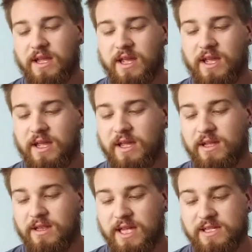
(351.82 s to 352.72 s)
a
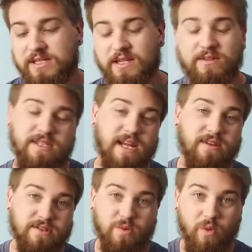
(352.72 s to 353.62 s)
lens that goes
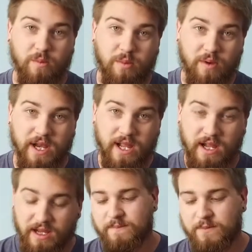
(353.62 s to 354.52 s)
down to 1.8,
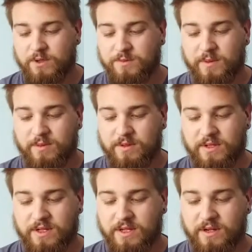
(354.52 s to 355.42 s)
most people,
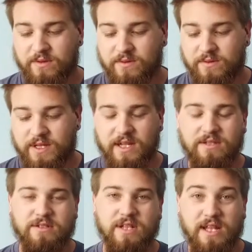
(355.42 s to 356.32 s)
you know, they
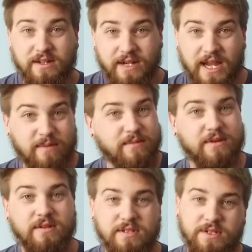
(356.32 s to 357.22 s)
just let their
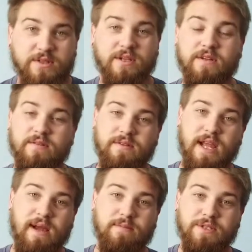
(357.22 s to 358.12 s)
camera do their
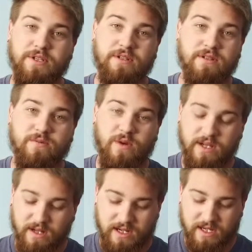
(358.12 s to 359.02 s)
aperture and
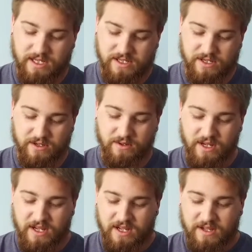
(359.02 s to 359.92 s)
whatnot, and so
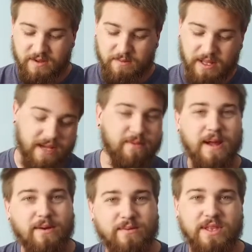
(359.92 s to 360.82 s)
playing
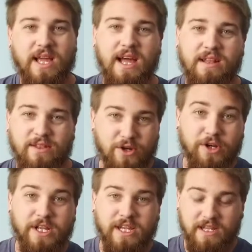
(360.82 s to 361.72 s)
around with that and
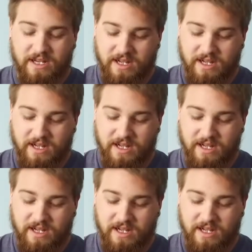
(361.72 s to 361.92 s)
learning it,